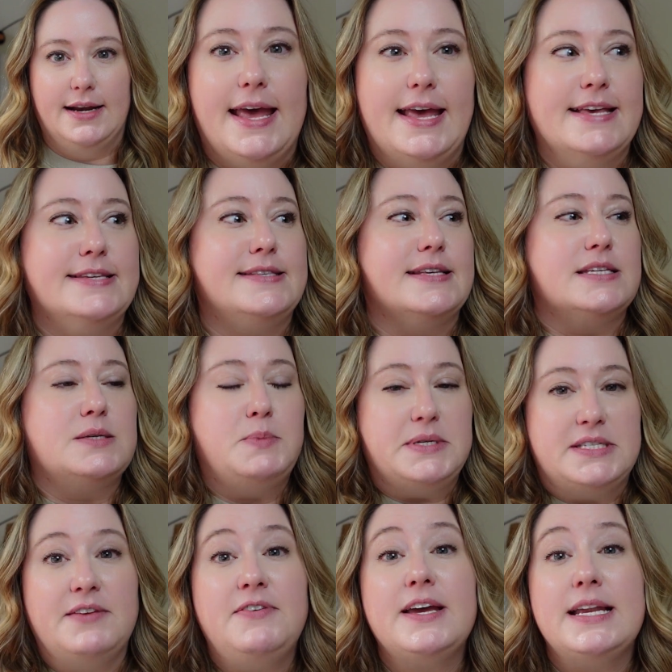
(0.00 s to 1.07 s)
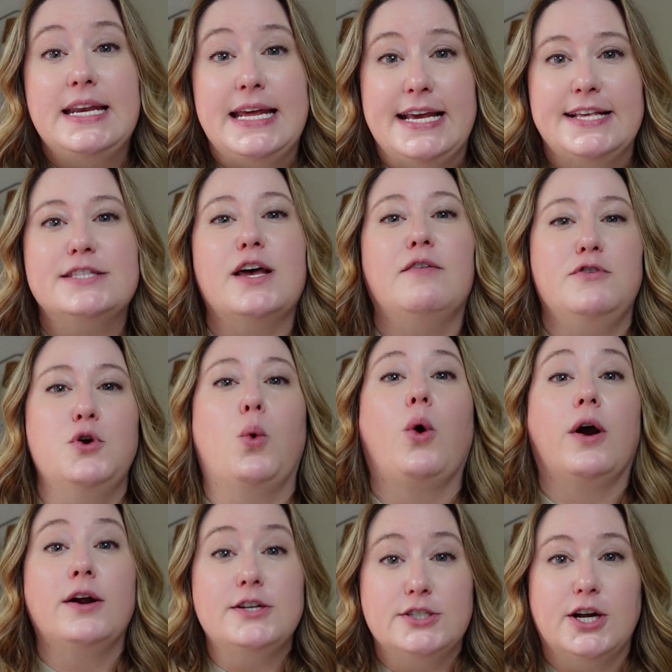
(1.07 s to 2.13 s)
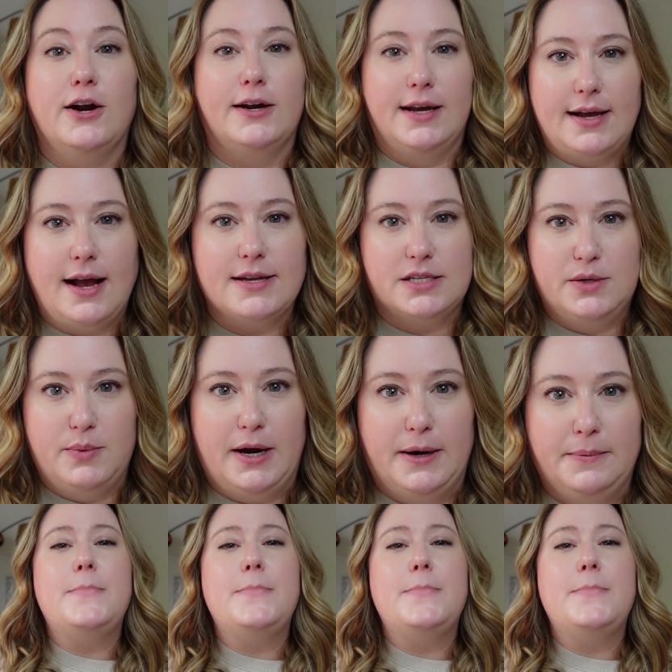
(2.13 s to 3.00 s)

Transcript: is the specific needs of your target customer.